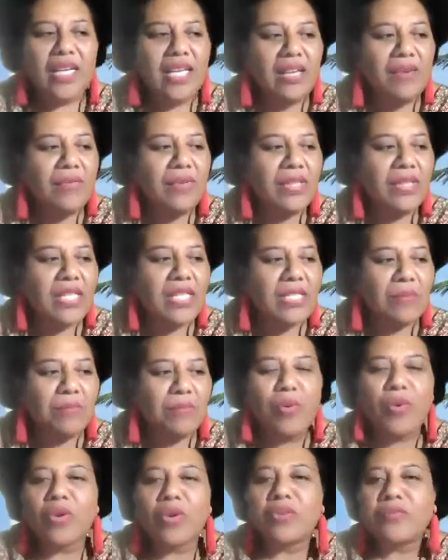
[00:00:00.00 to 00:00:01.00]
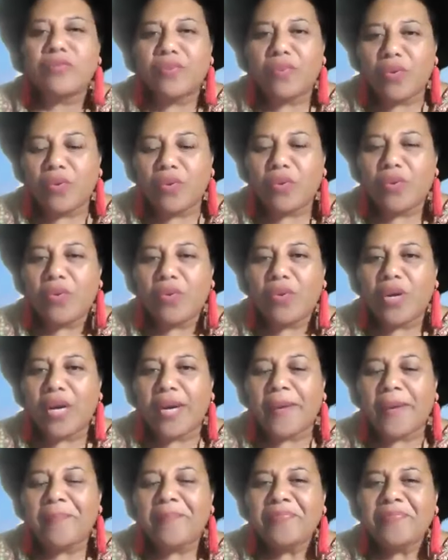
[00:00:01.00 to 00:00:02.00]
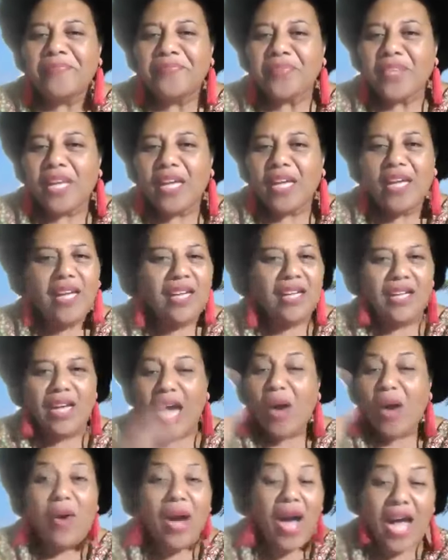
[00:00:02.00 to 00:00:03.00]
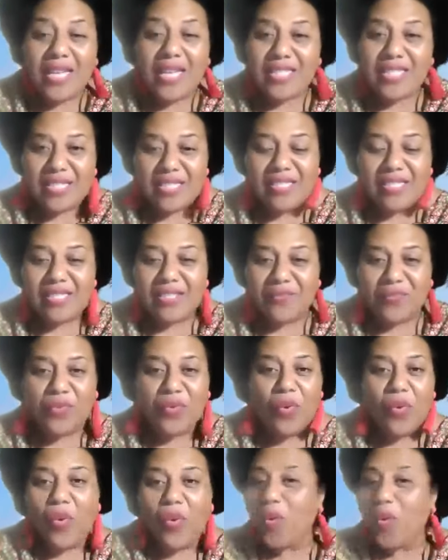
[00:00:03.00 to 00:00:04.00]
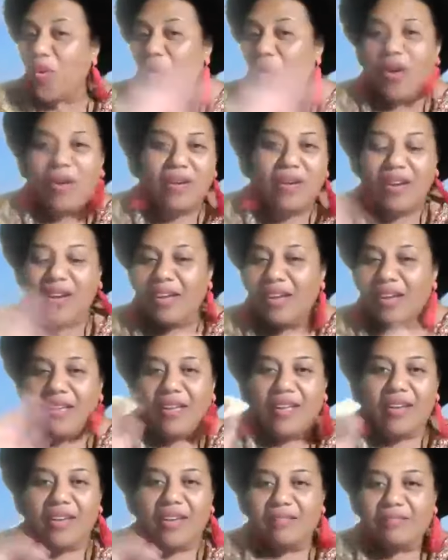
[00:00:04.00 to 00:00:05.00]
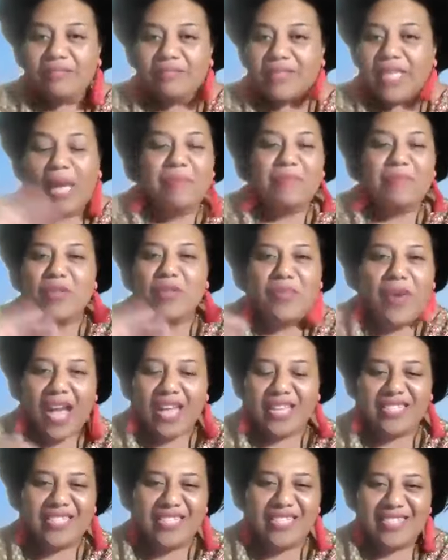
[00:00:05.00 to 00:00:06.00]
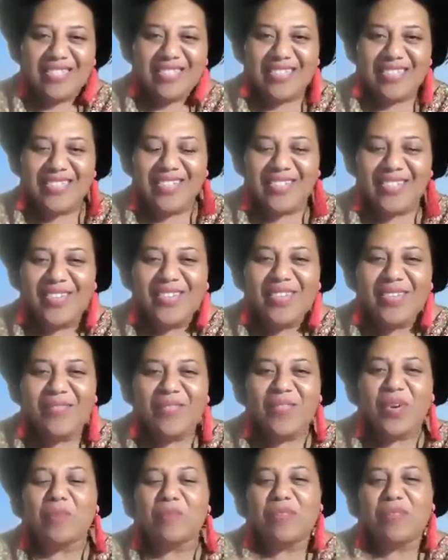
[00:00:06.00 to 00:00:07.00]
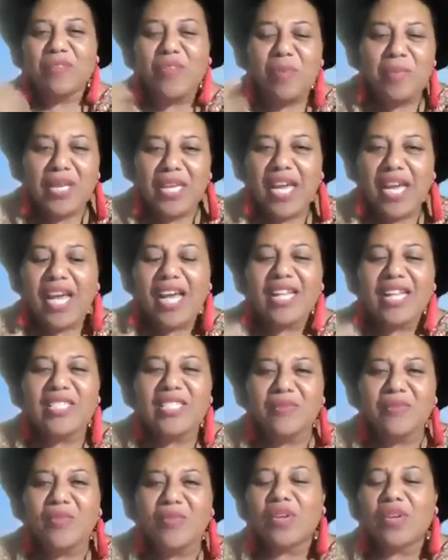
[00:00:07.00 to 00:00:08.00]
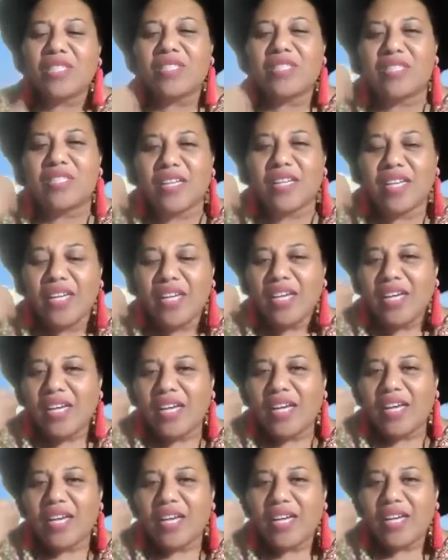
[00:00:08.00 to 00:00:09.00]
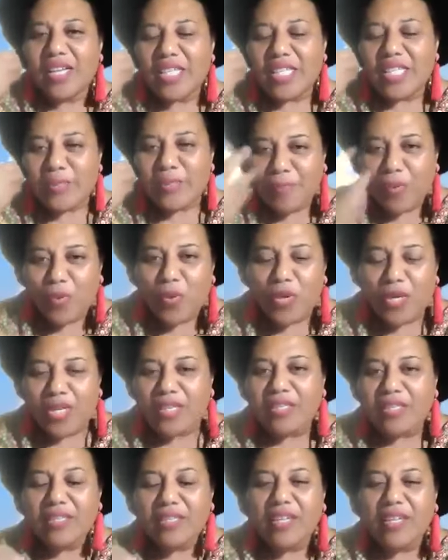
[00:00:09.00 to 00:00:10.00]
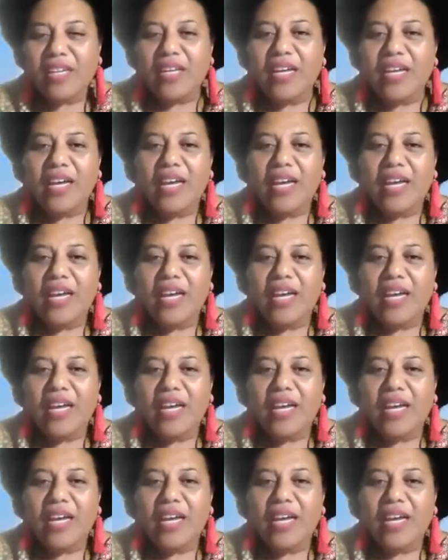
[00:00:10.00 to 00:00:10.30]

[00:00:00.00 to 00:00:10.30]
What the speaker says: given the support for our artists, for all types of art. You know, you've got performing arts, you've got spoken